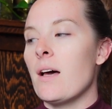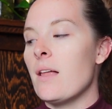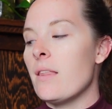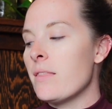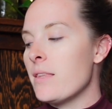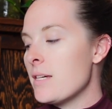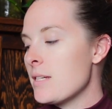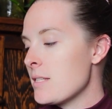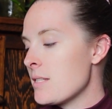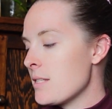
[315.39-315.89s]

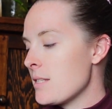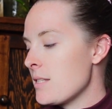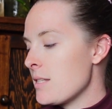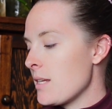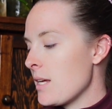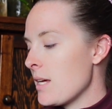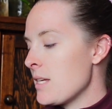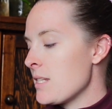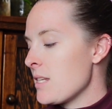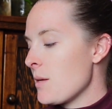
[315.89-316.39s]

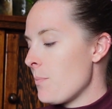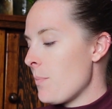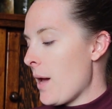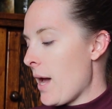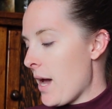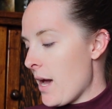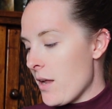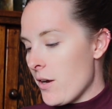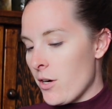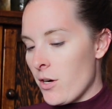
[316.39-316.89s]
This is a
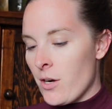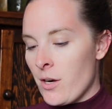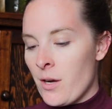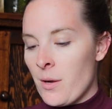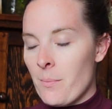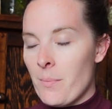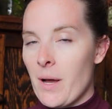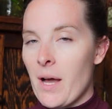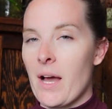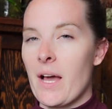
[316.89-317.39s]
pattern
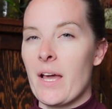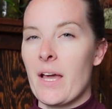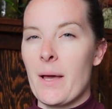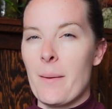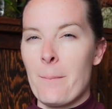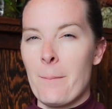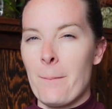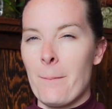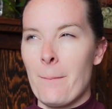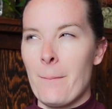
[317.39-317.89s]
by
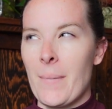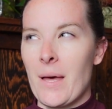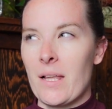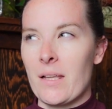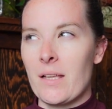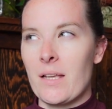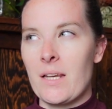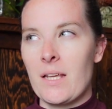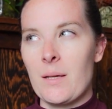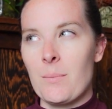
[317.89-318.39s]

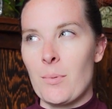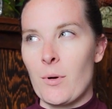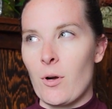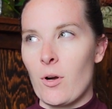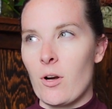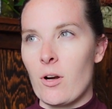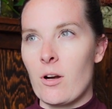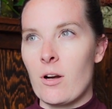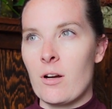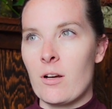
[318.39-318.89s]
Melanie
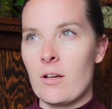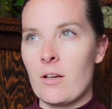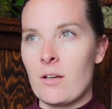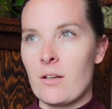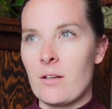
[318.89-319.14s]
Berg,